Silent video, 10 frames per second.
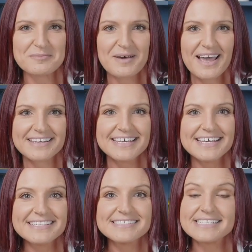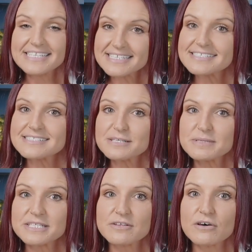by. Seating is
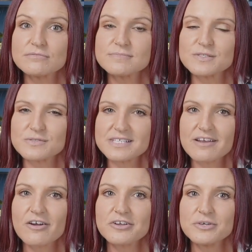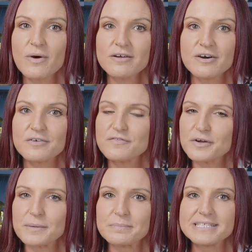limited though, so scan our QR code for
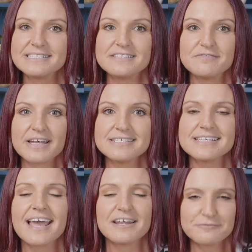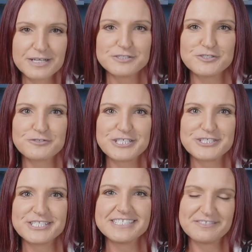complete event and
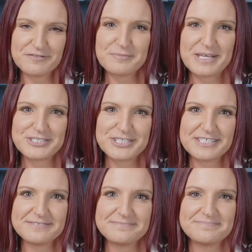registration information.